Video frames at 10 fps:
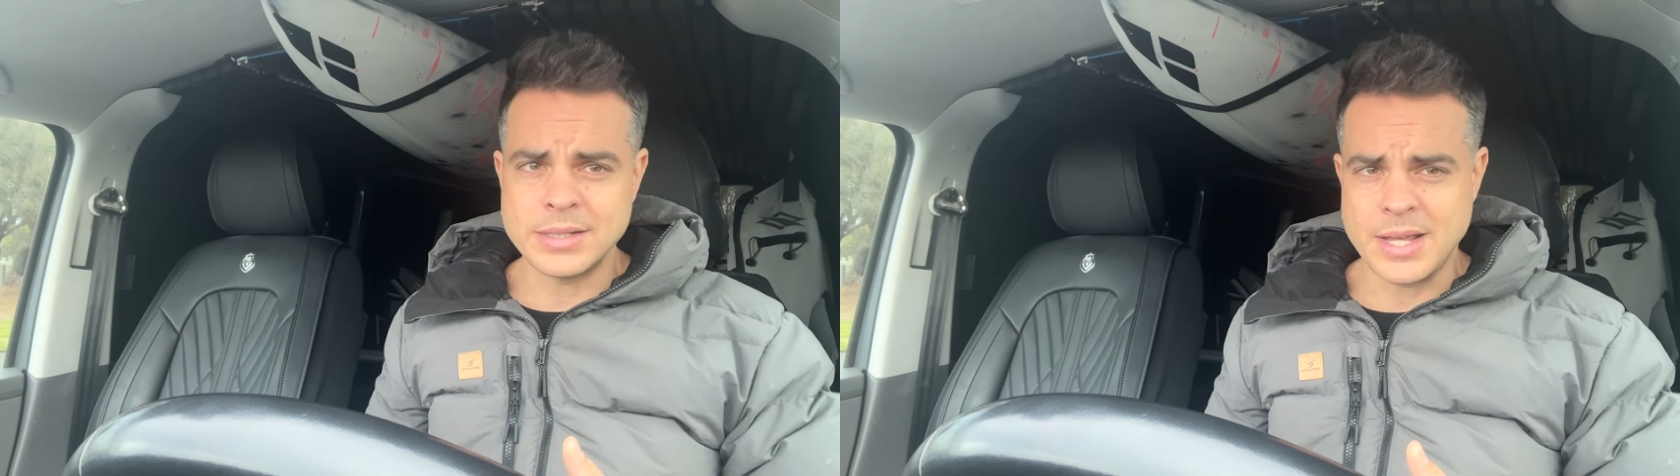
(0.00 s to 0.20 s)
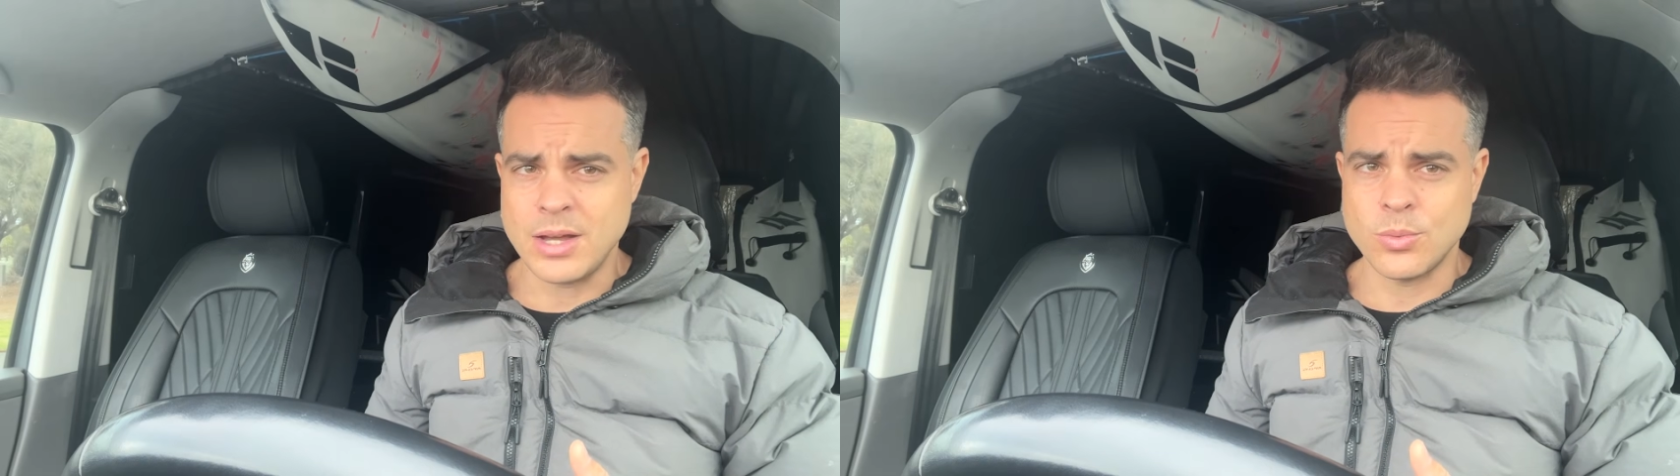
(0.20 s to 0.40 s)

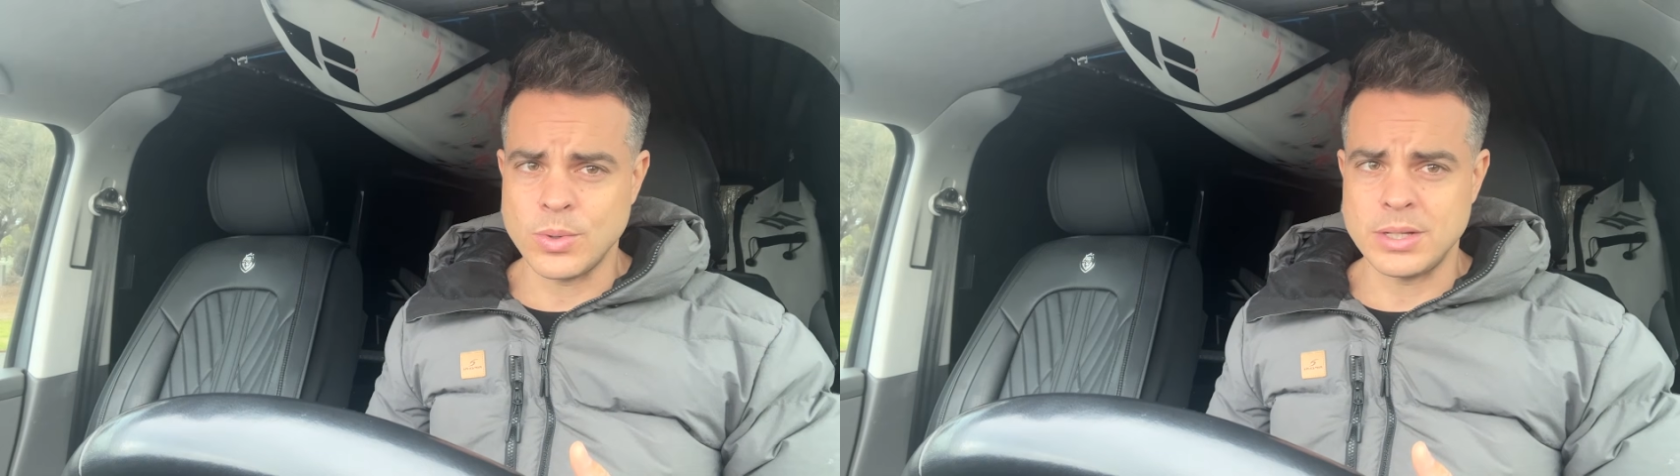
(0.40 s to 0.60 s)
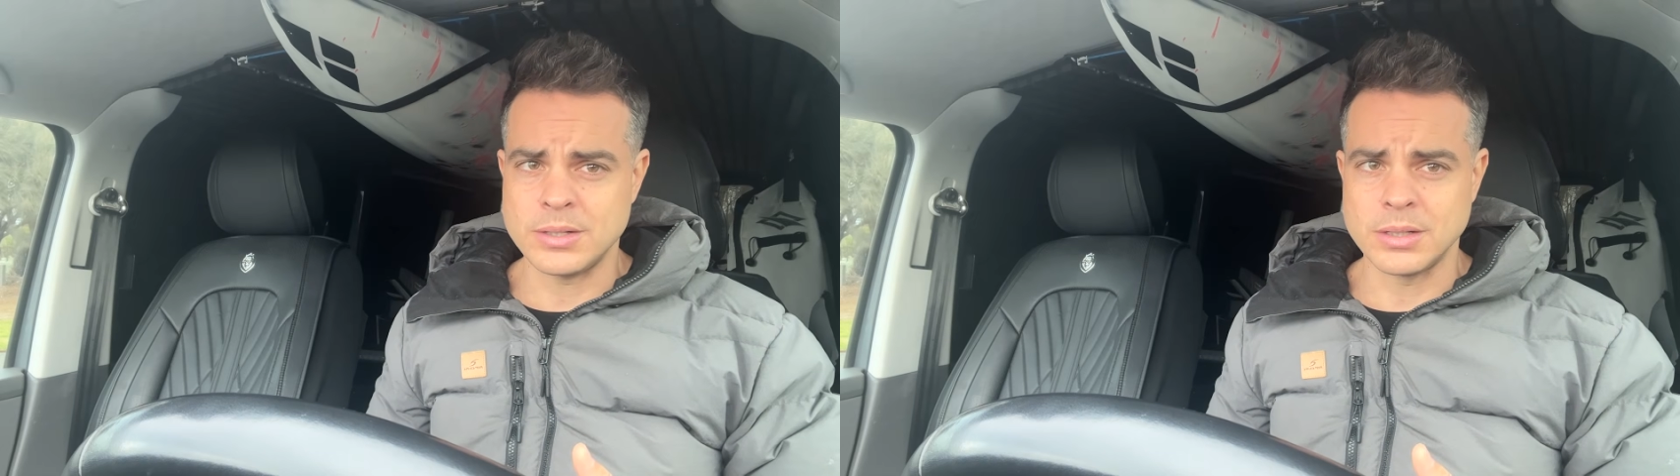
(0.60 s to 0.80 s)

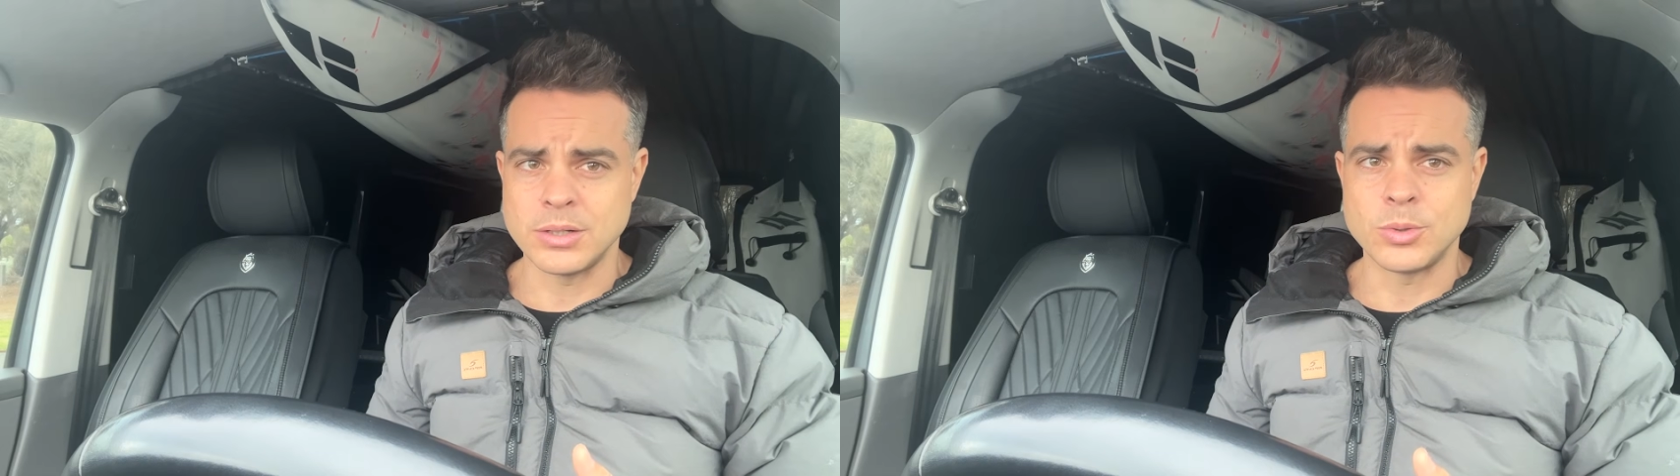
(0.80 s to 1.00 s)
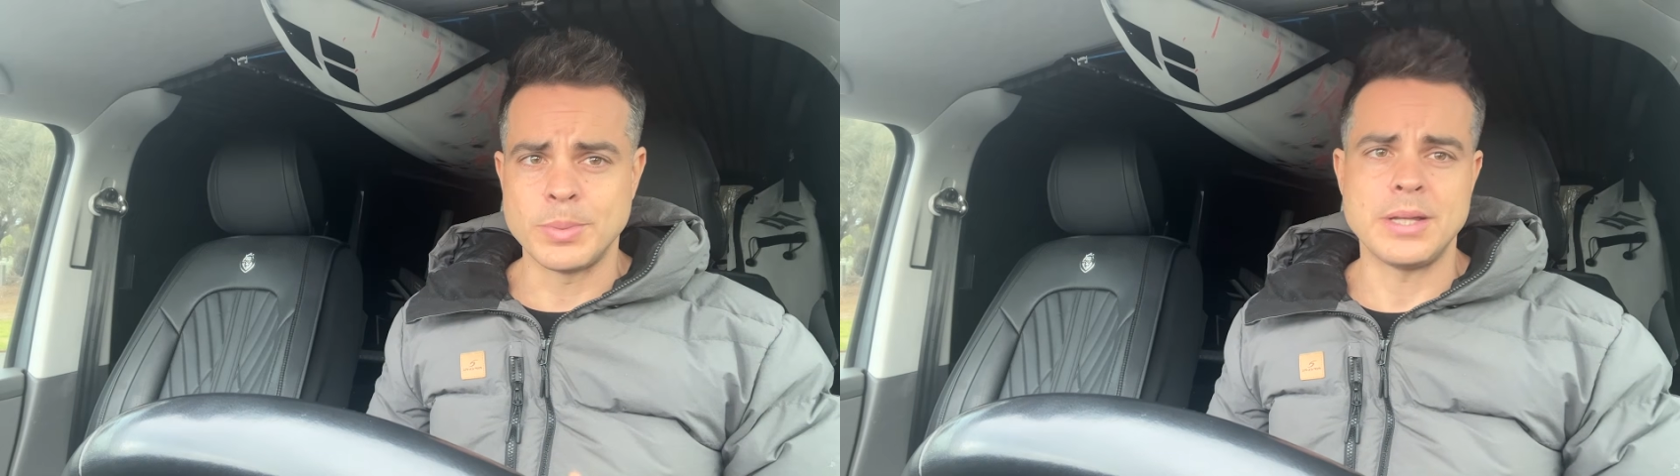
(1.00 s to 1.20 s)
downwind a
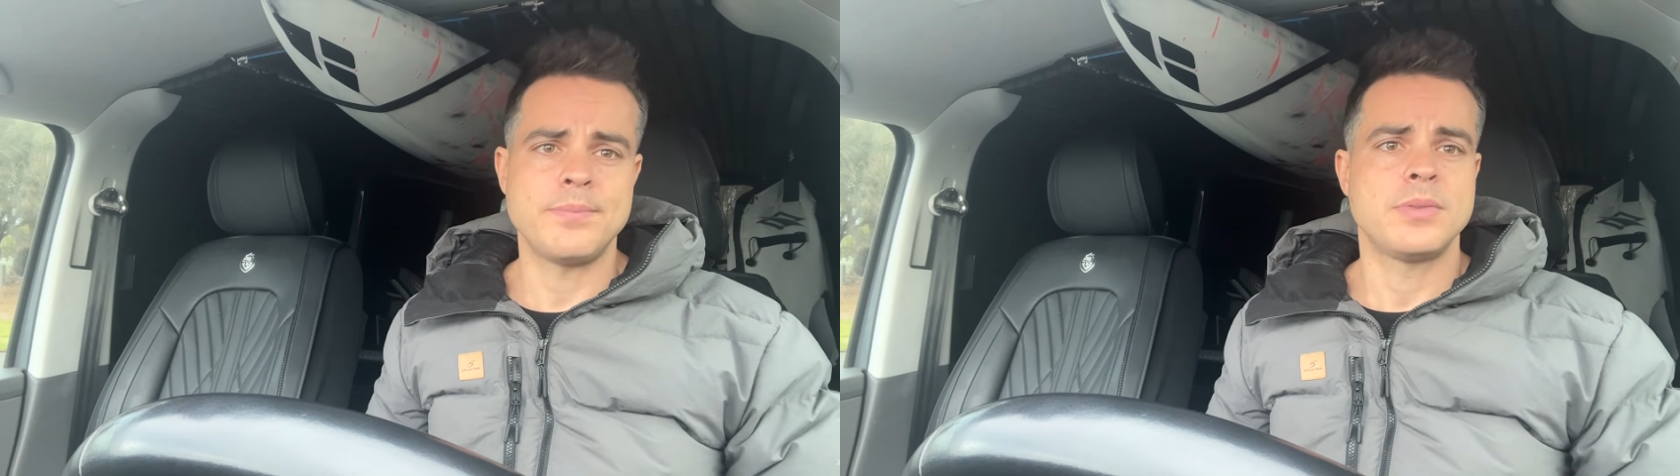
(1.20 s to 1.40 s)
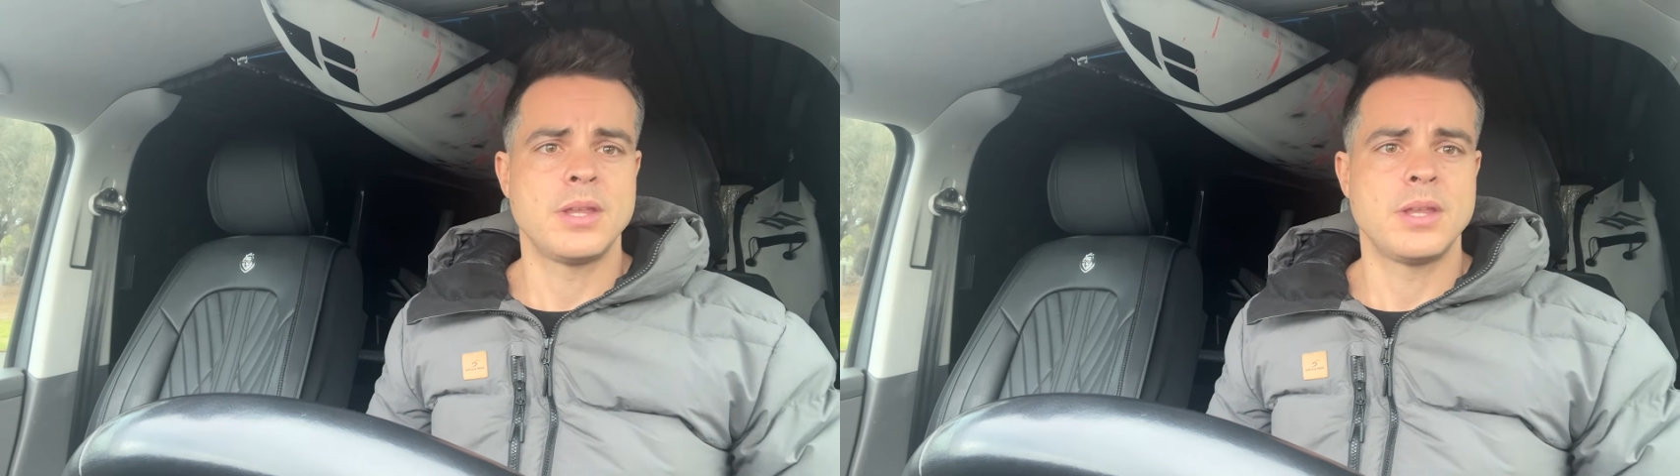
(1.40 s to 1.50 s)
little bit,